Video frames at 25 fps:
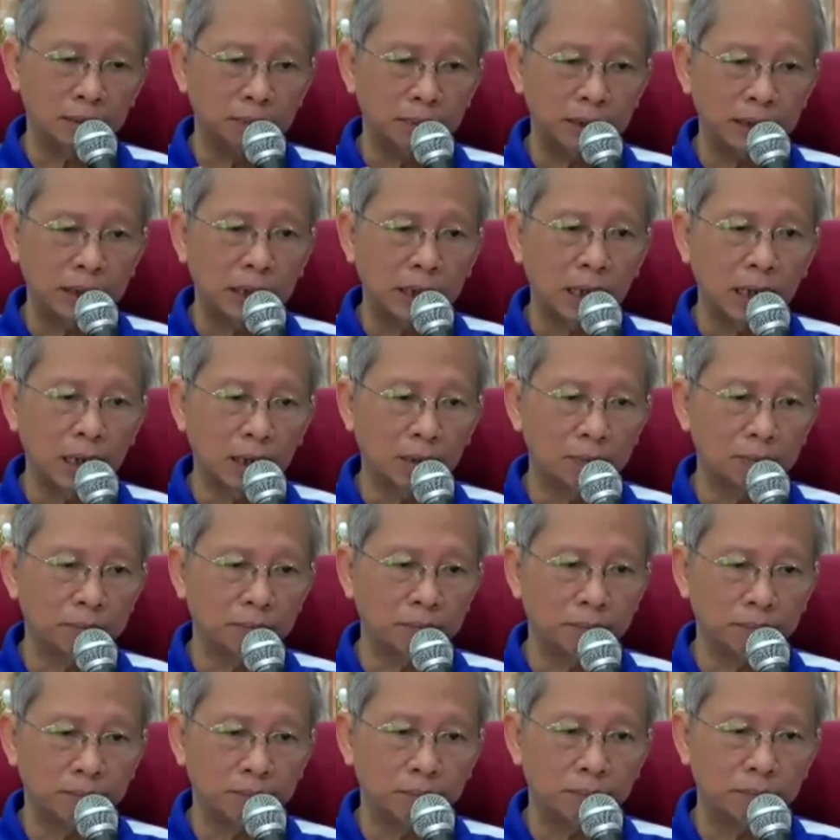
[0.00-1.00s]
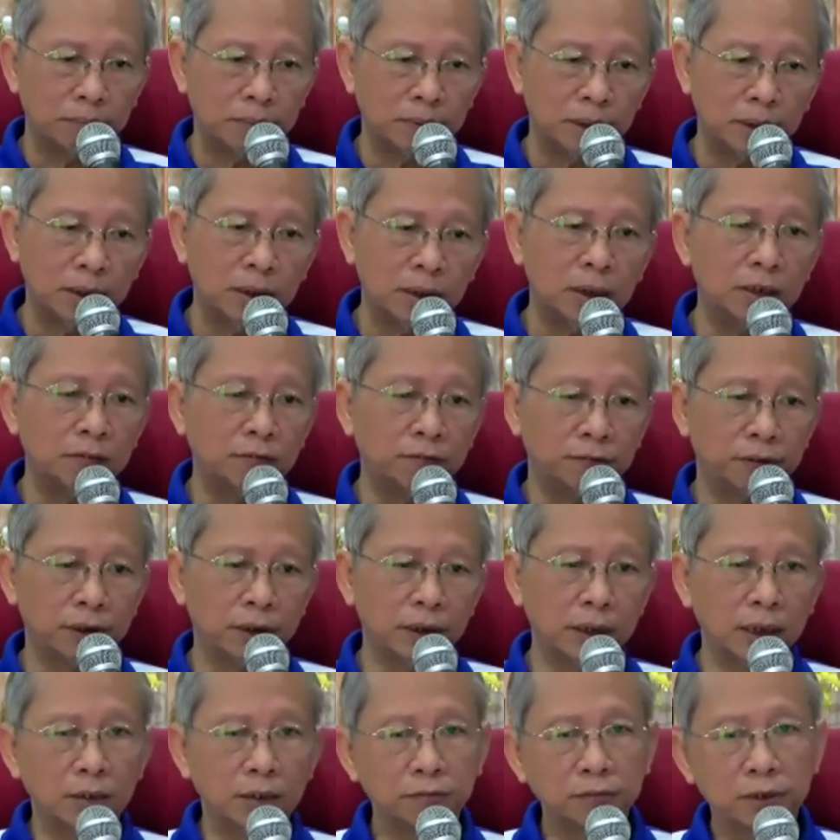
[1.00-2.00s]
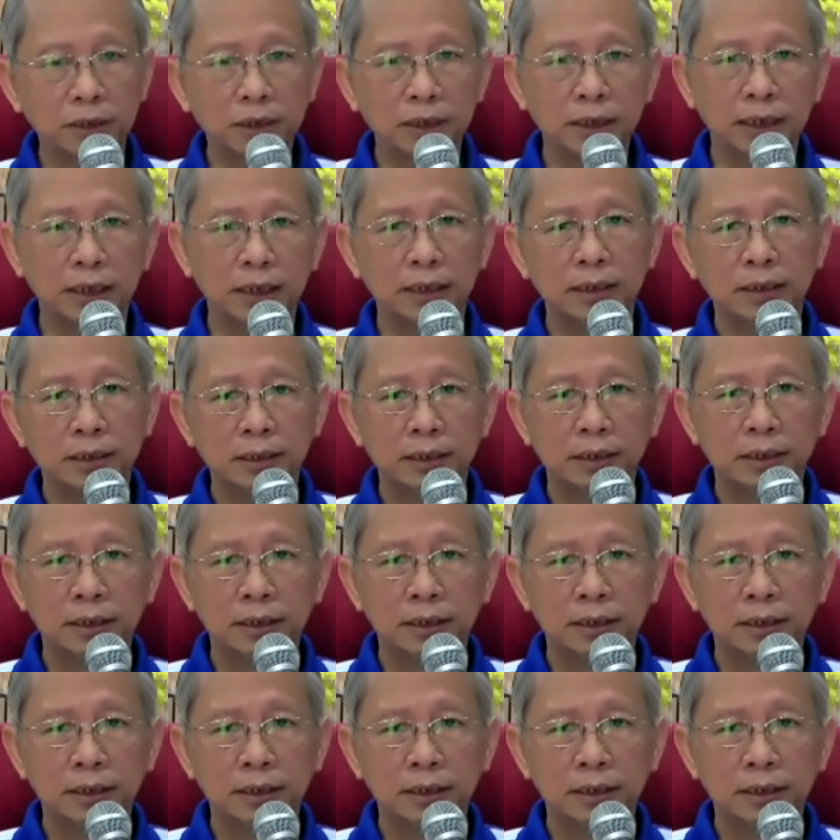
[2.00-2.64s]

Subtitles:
become different after that.